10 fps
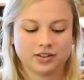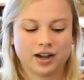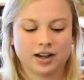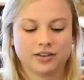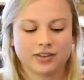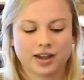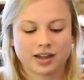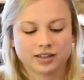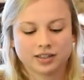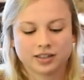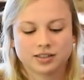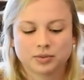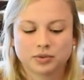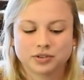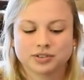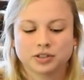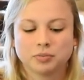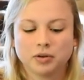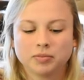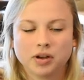so I have added some of those little
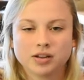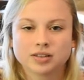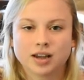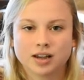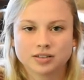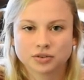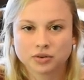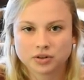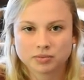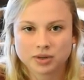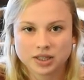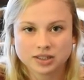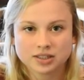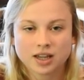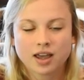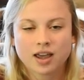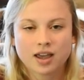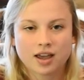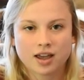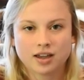balls as ornaments.
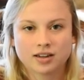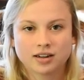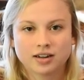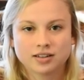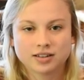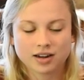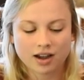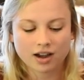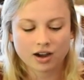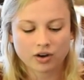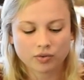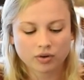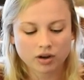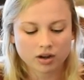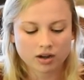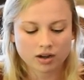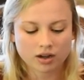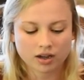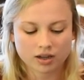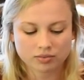And now
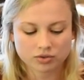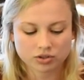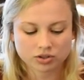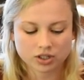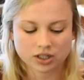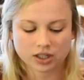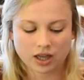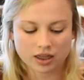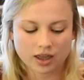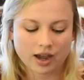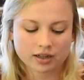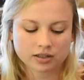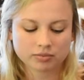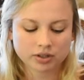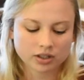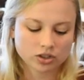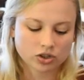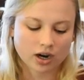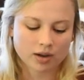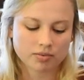I am just going to let that completely
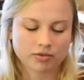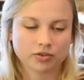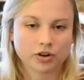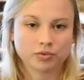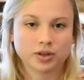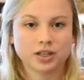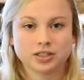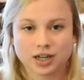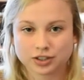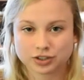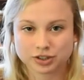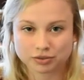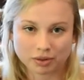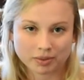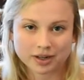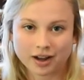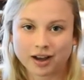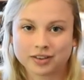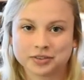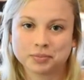dry before we attach the ribbon
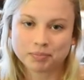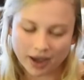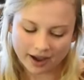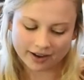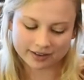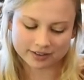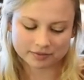on the back.